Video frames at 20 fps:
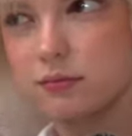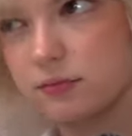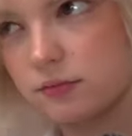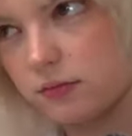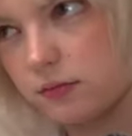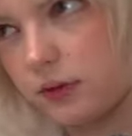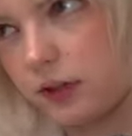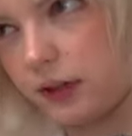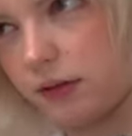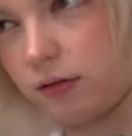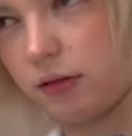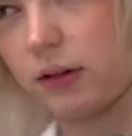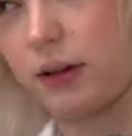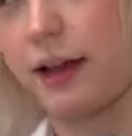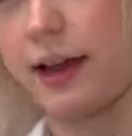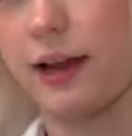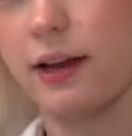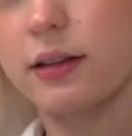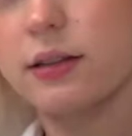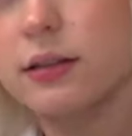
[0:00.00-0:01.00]
like,
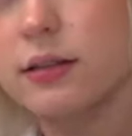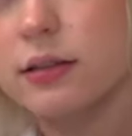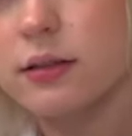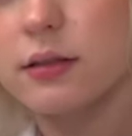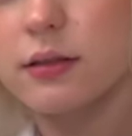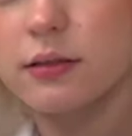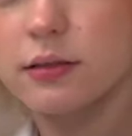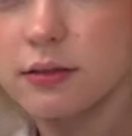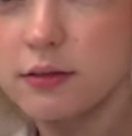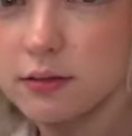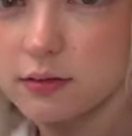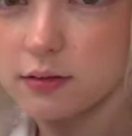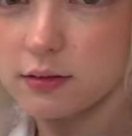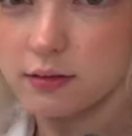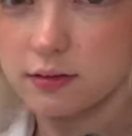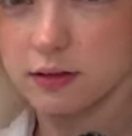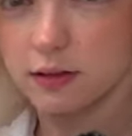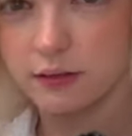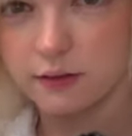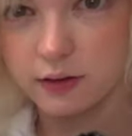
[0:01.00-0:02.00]
relax.
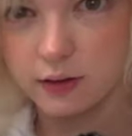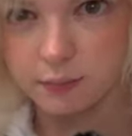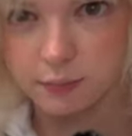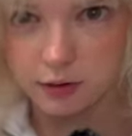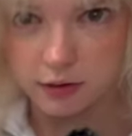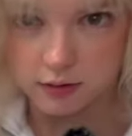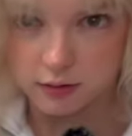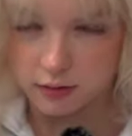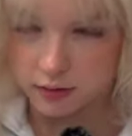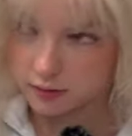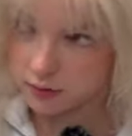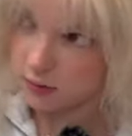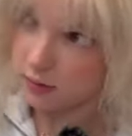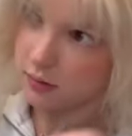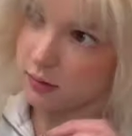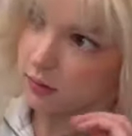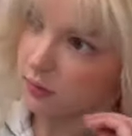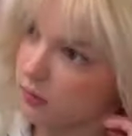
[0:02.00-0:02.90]
Does that make sense?